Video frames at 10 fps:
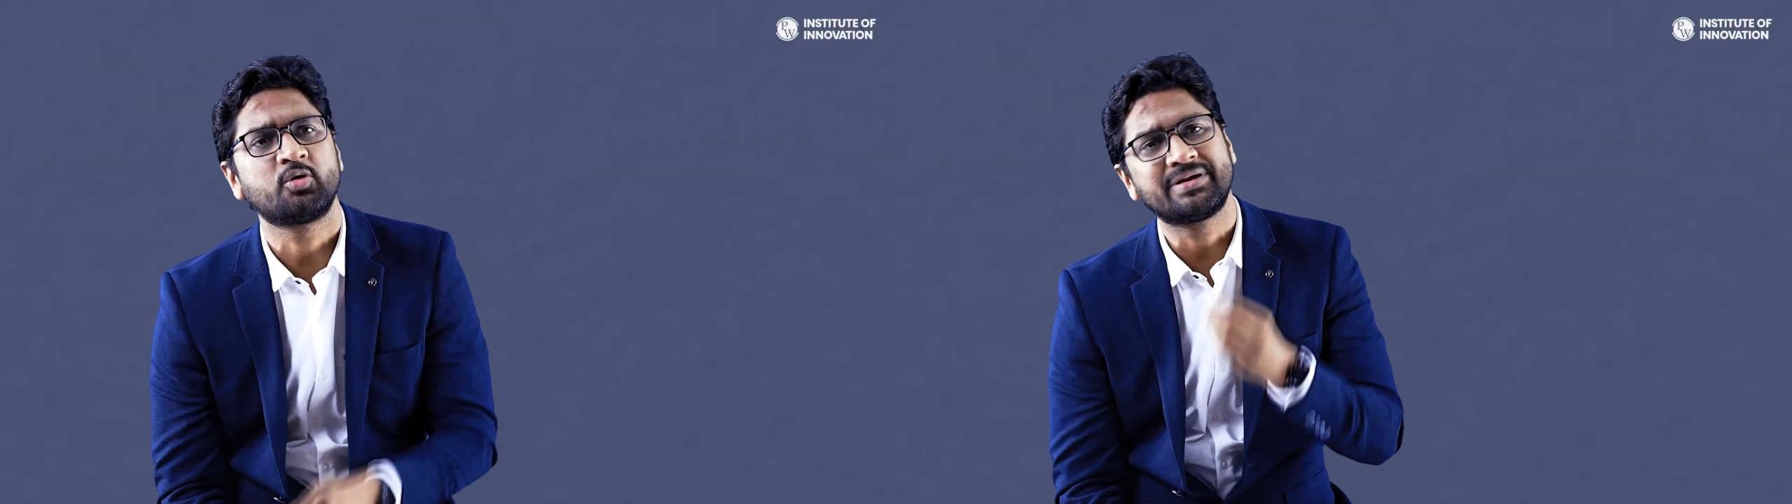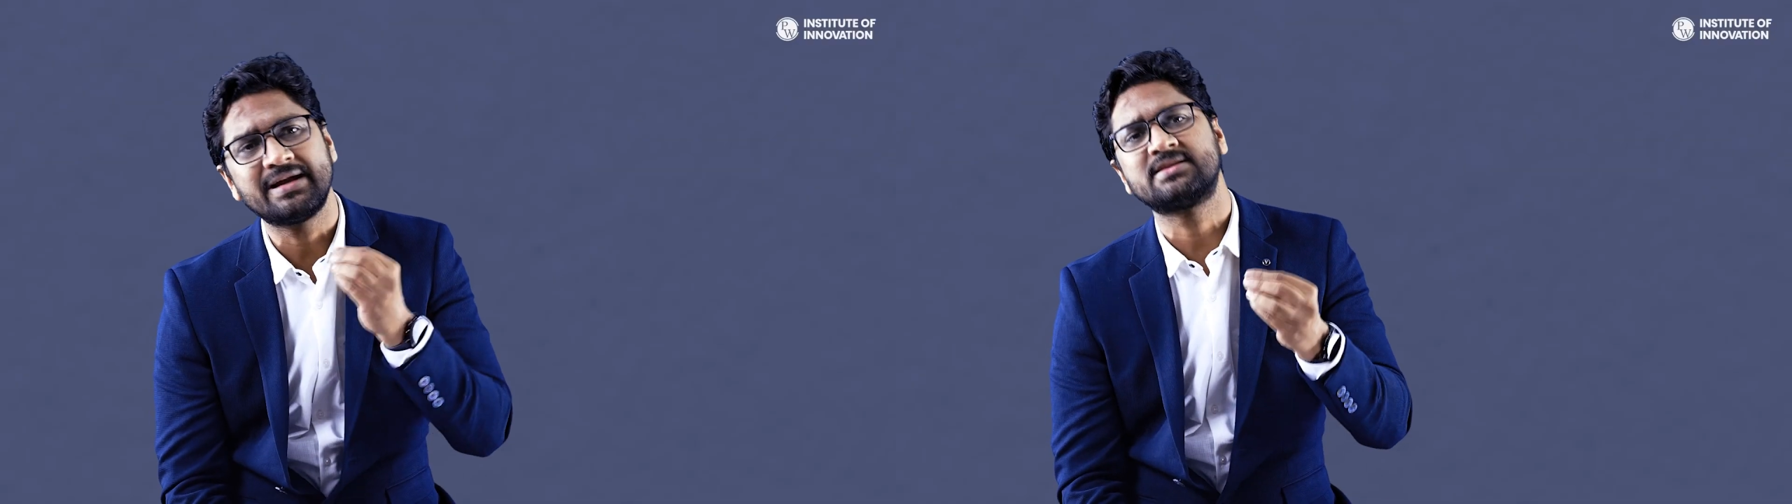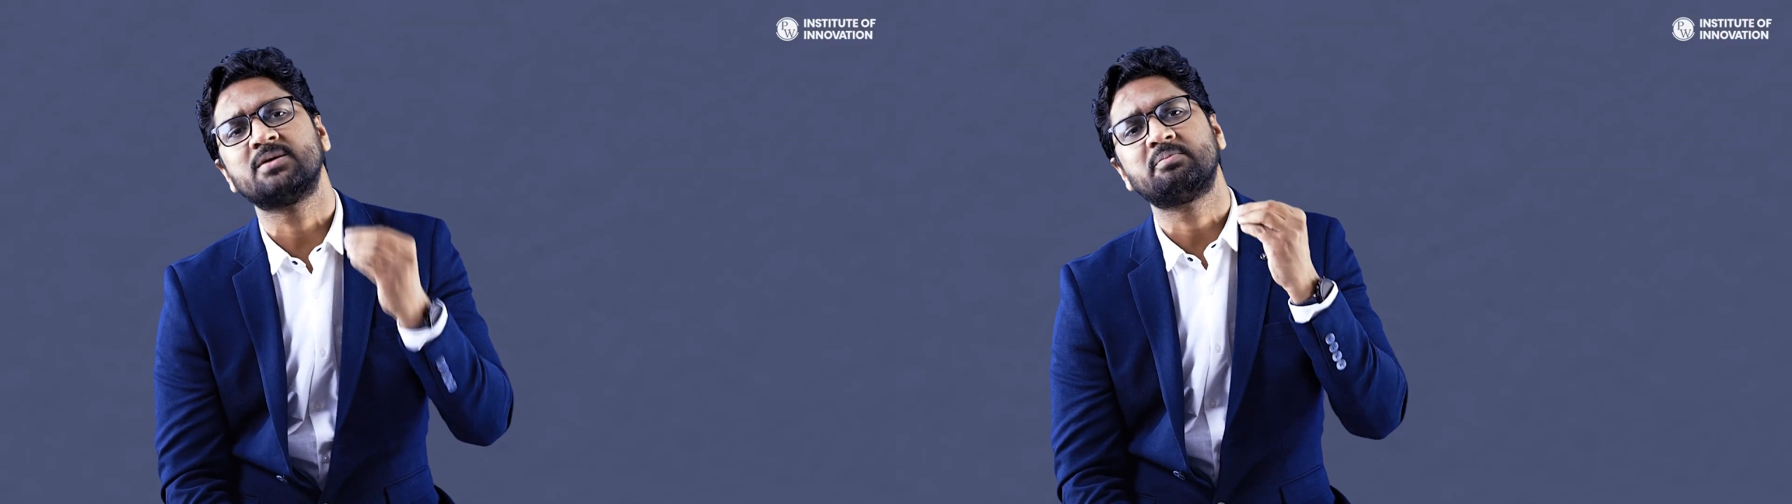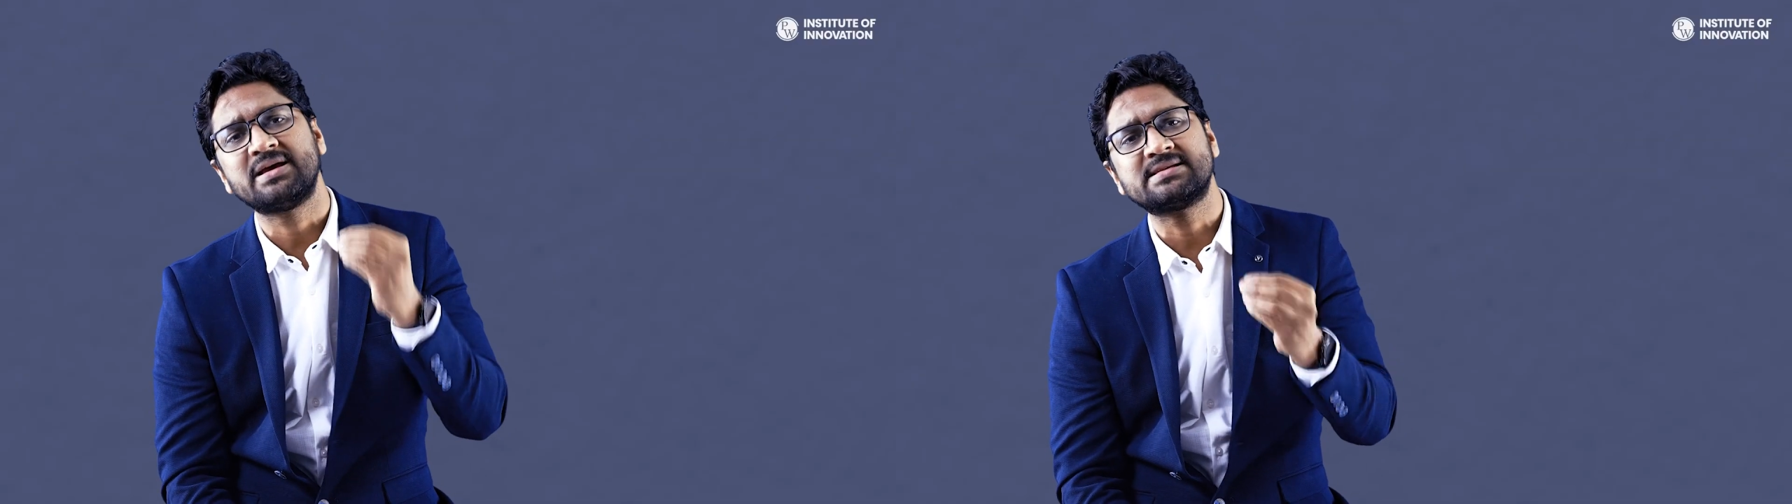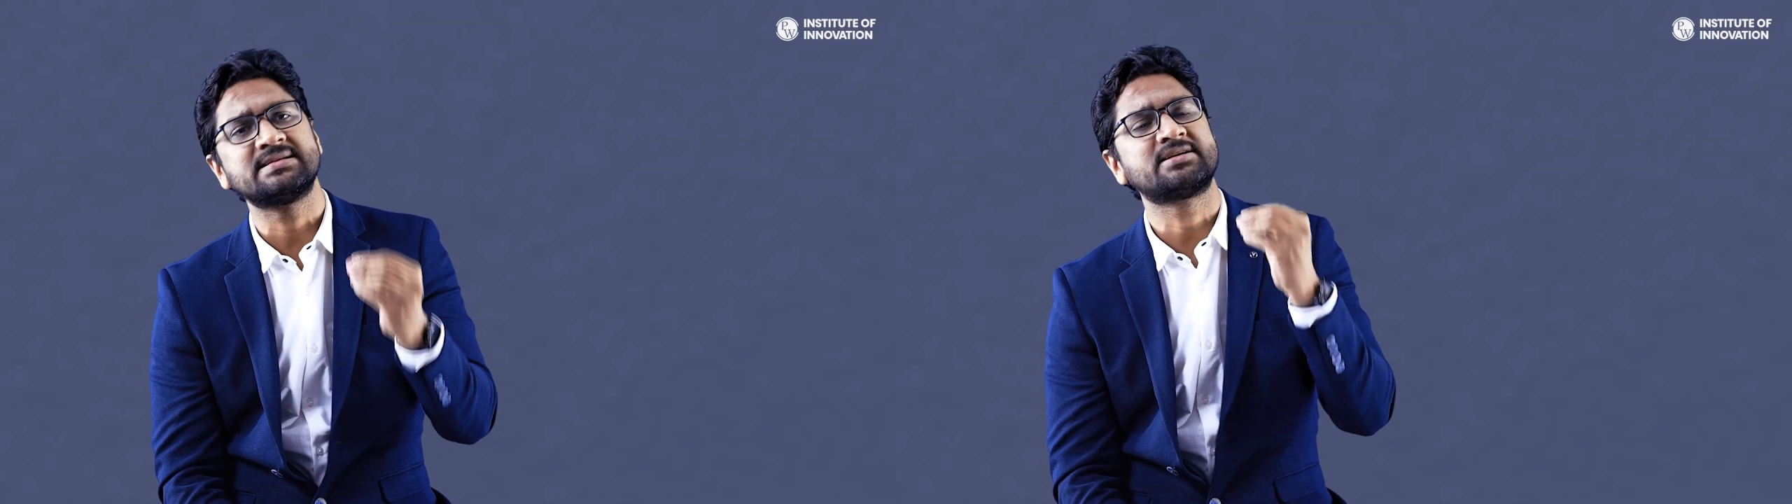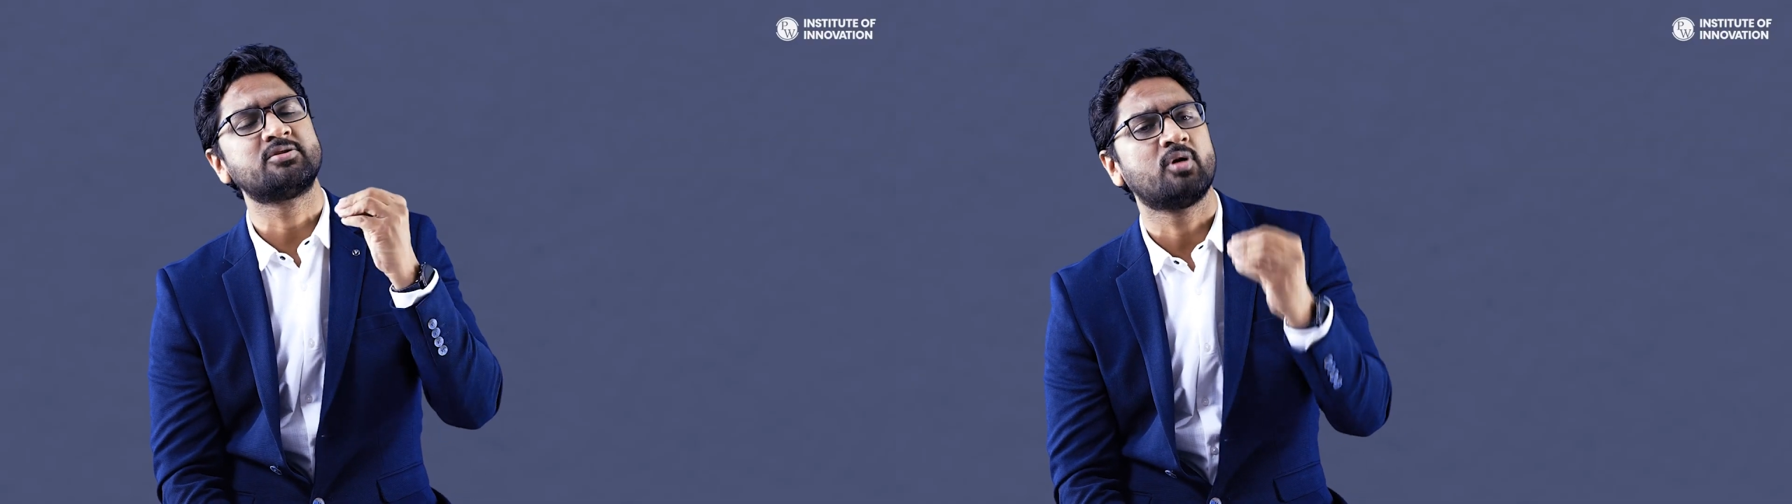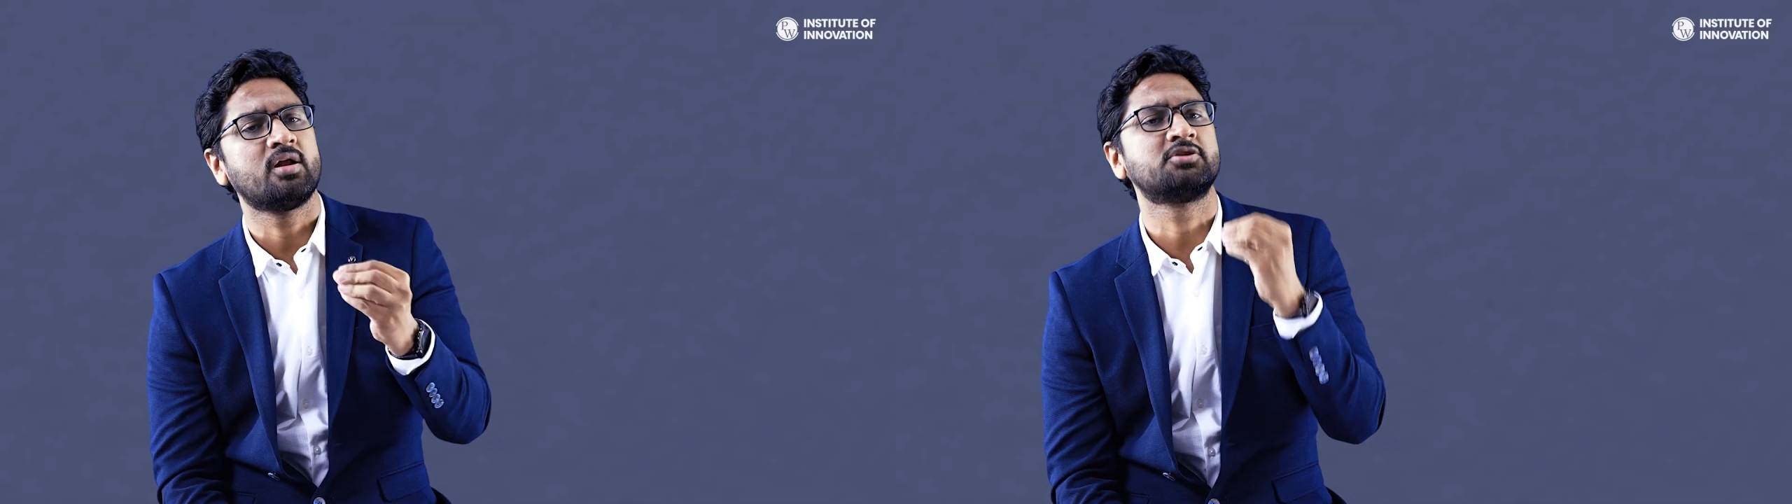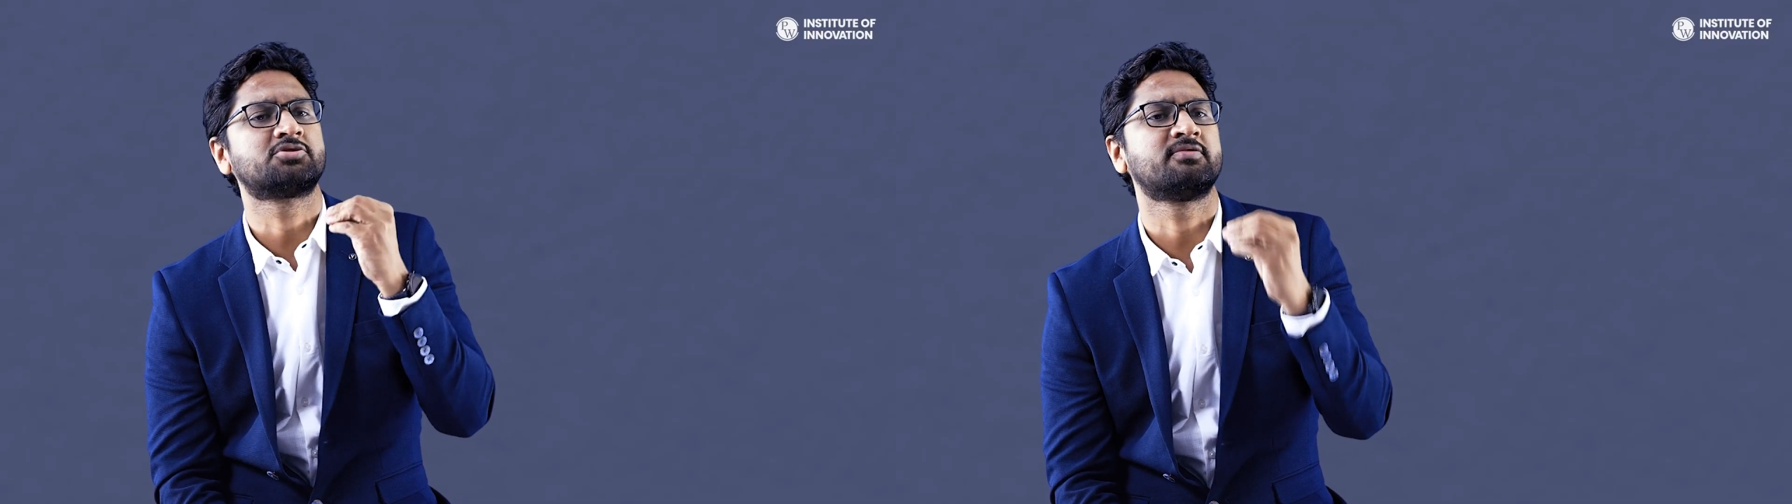get the basic
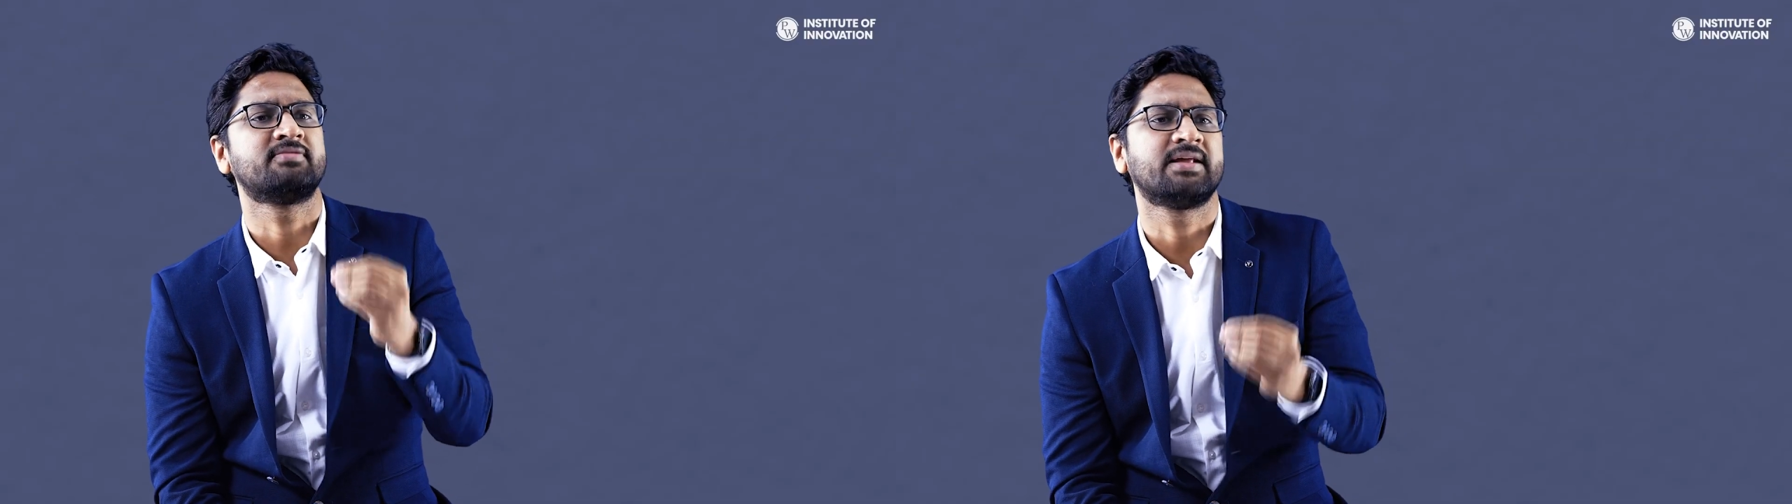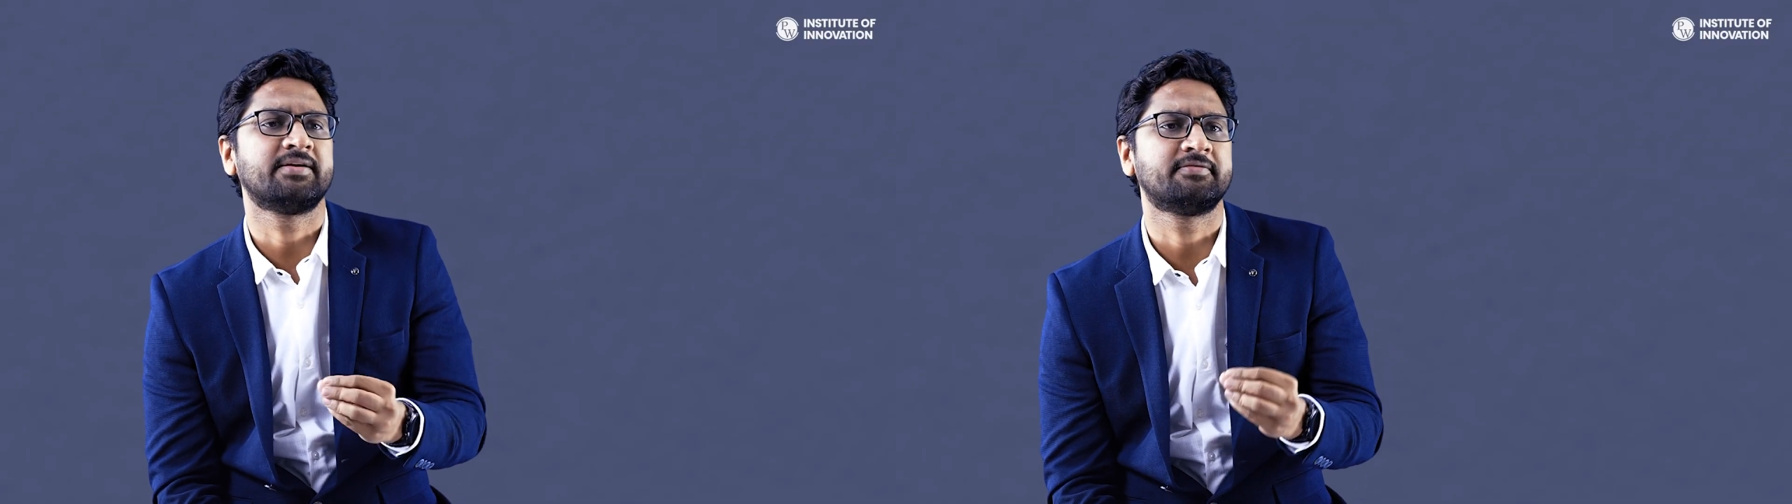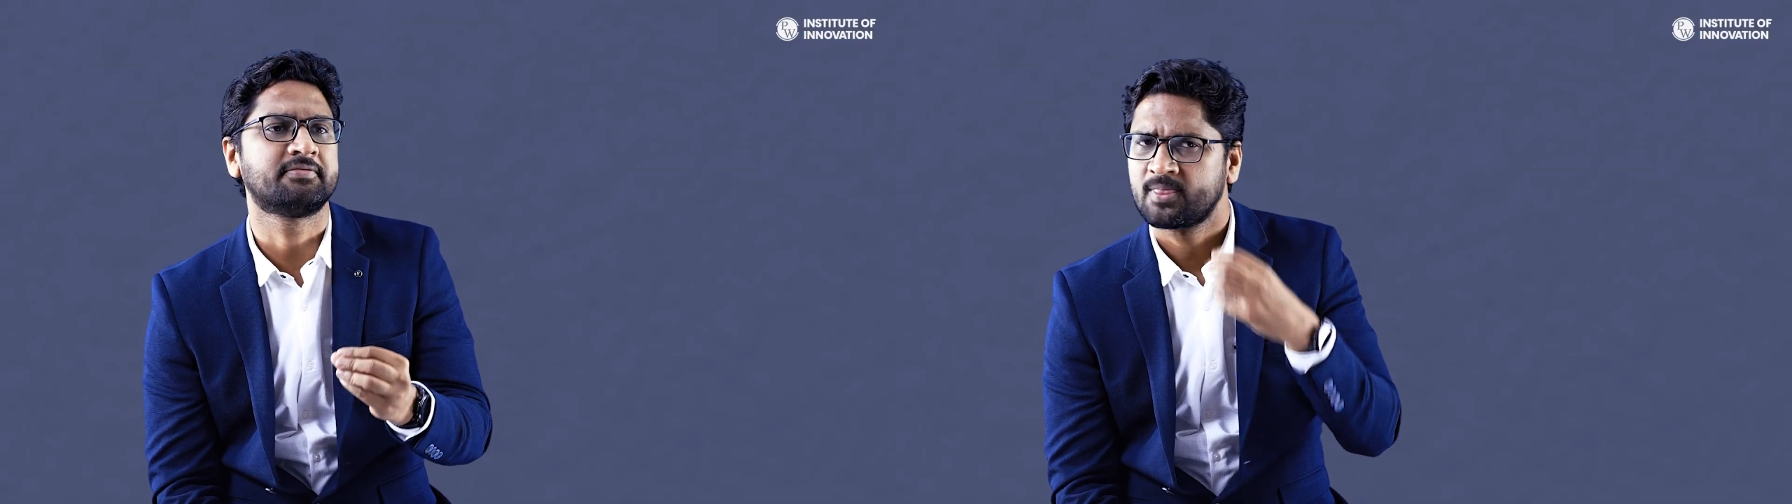knowledge of life.